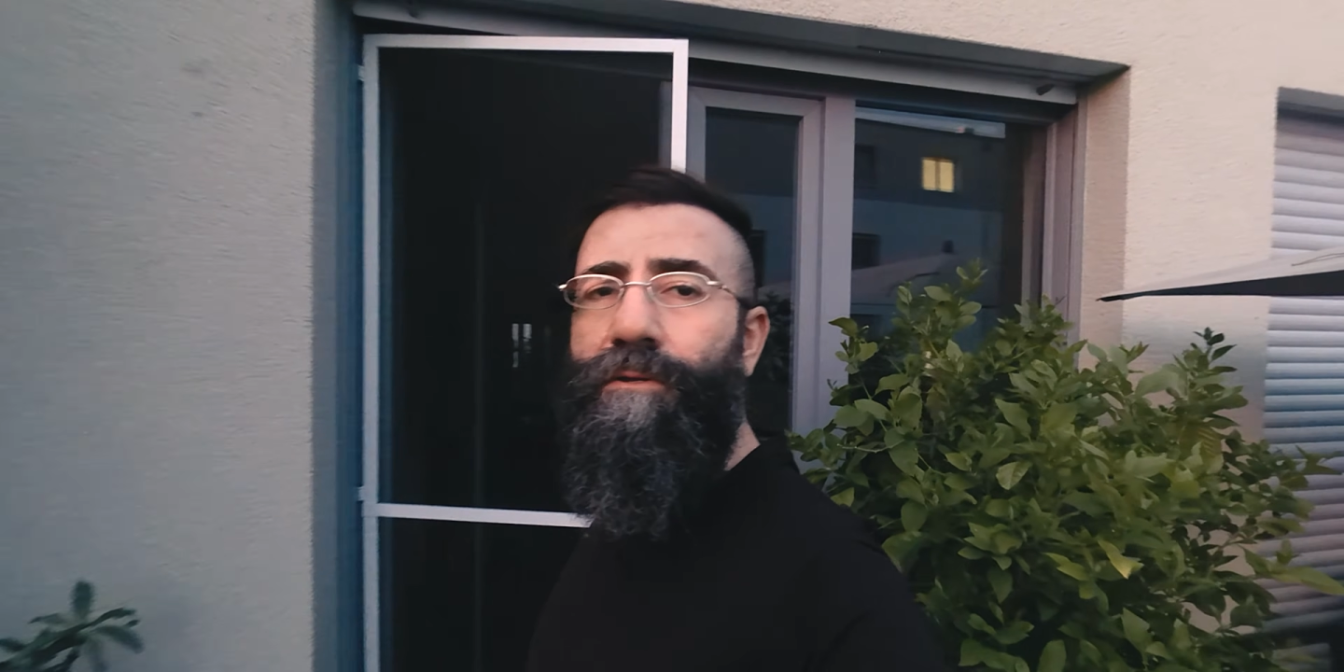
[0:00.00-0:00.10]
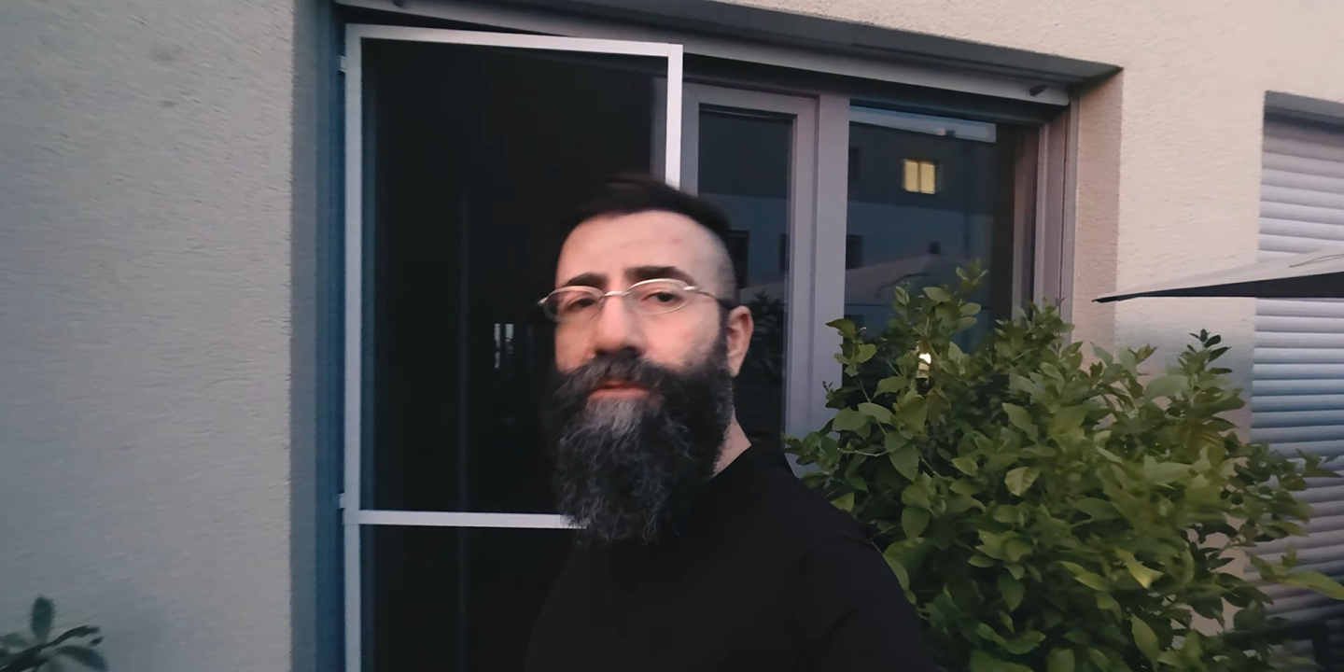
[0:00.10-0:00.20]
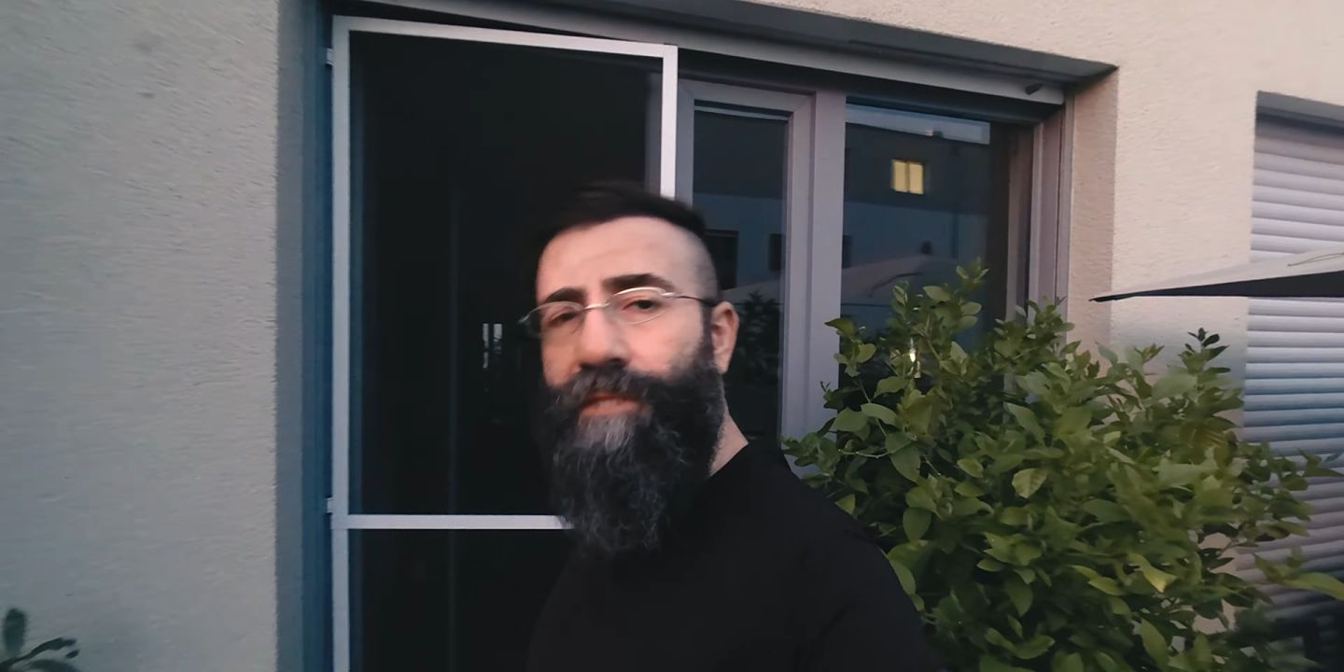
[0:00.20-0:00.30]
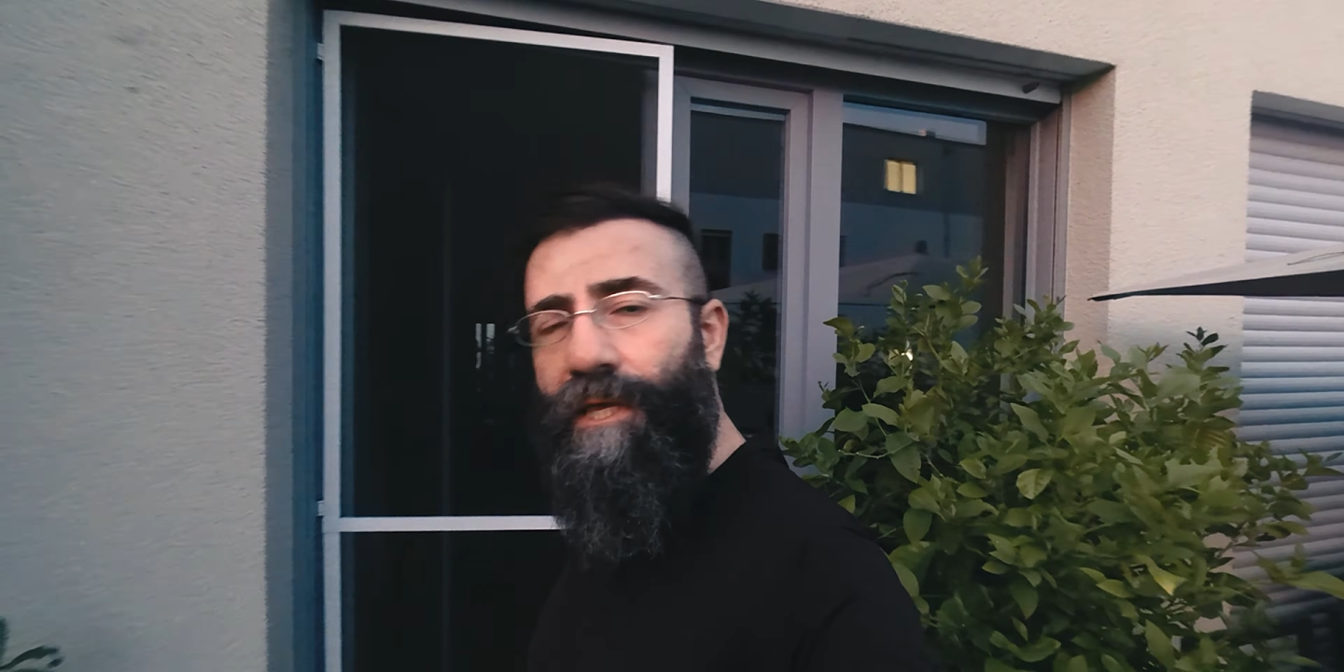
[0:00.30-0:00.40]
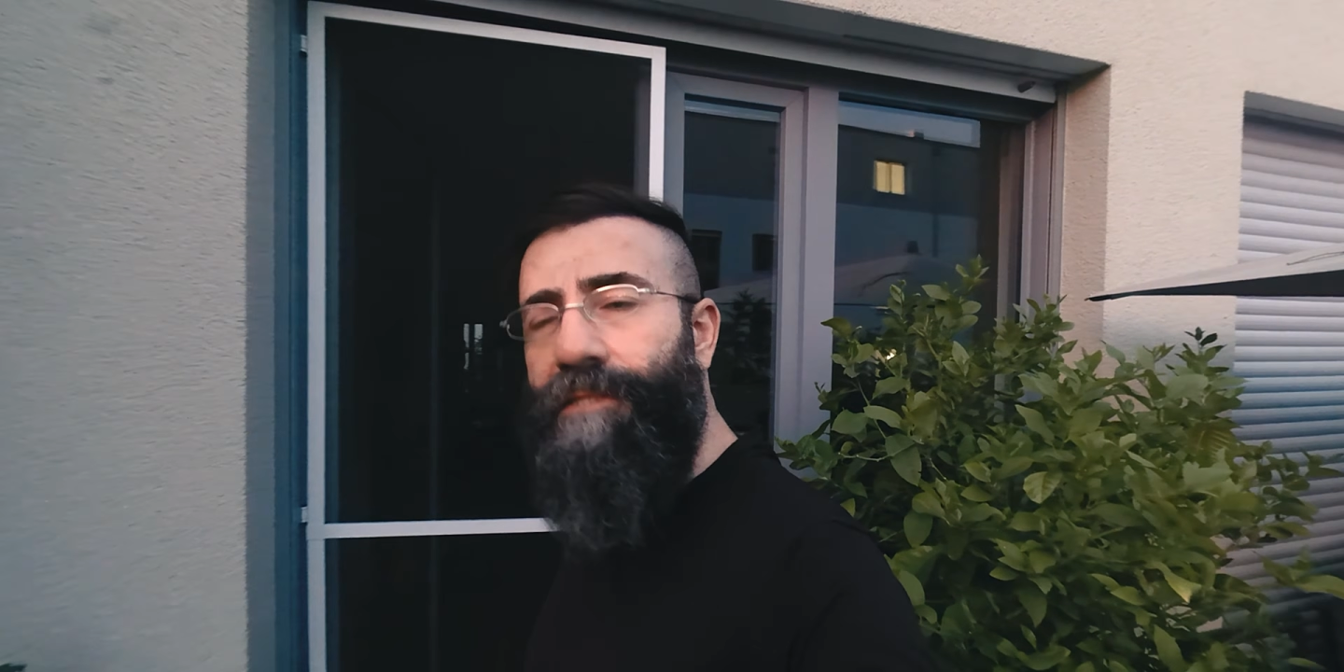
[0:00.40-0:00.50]

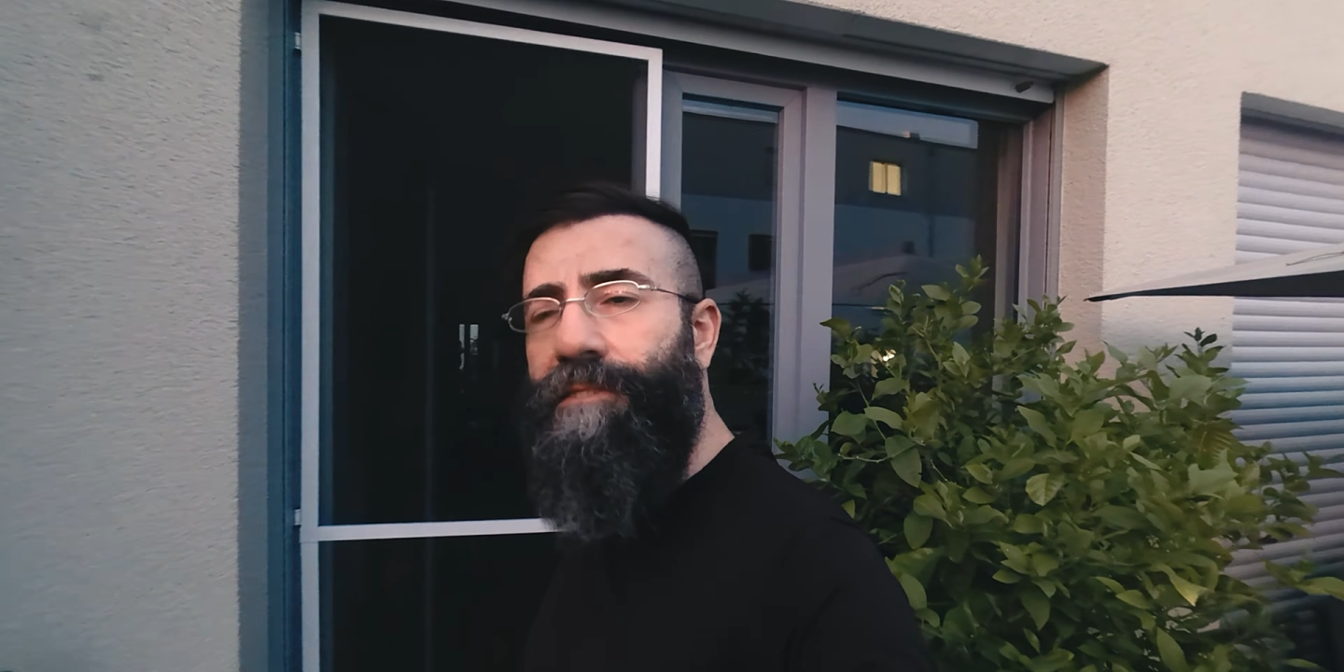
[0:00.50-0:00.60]
use case